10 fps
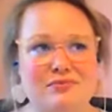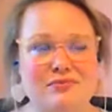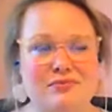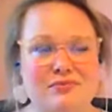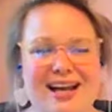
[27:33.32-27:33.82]

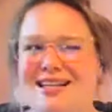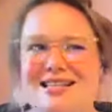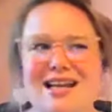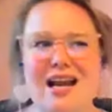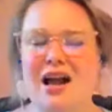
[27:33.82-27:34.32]

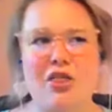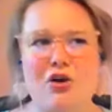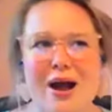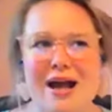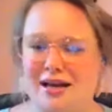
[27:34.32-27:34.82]
otherwise
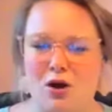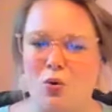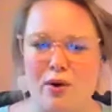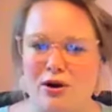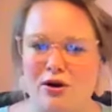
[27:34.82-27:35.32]
like a
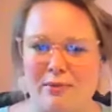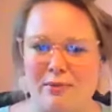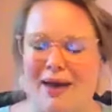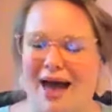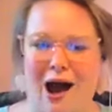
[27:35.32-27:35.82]
queer
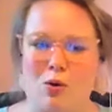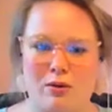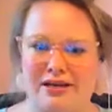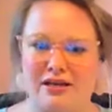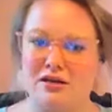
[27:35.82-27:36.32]

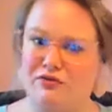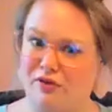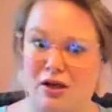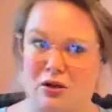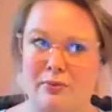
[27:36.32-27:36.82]
empowerment
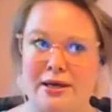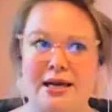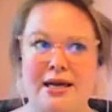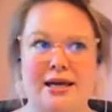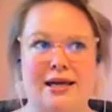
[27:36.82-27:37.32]
film.
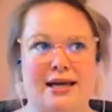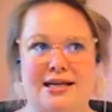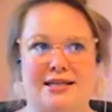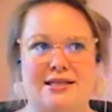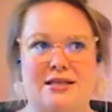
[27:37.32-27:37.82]

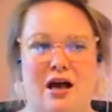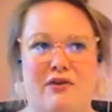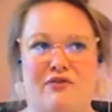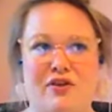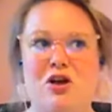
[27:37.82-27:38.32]
It's a
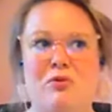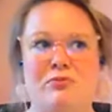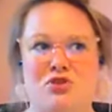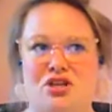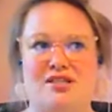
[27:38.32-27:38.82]
film
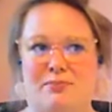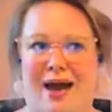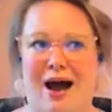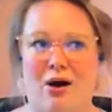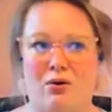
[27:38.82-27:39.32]
just
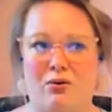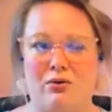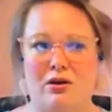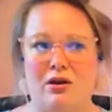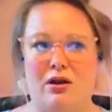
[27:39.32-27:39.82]
about
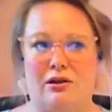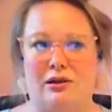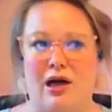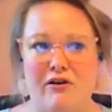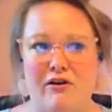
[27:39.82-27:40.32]

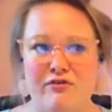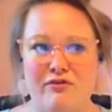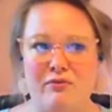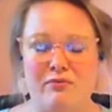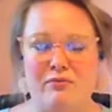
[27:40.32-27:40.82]
love
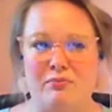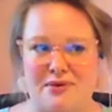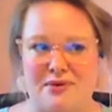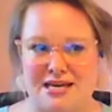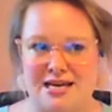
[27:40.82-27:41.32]

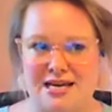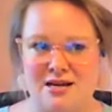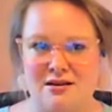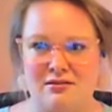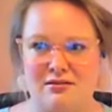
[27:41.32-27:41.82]
being
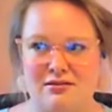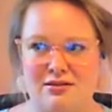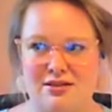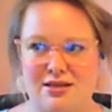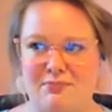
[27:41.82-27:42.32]

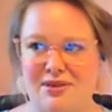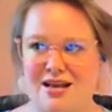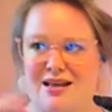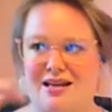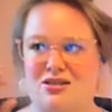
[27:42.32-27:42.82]
something that
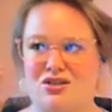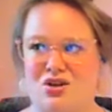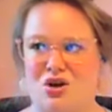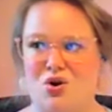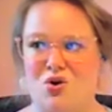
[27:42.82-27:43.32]
is
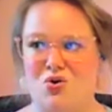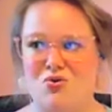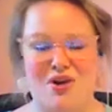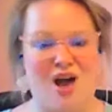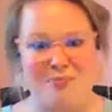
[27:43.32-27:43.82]
so
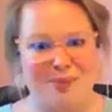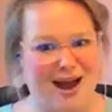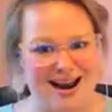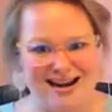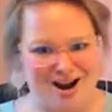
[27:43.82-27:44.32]

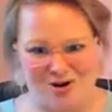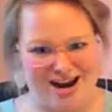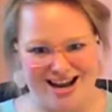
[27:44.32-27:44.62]
non-binary,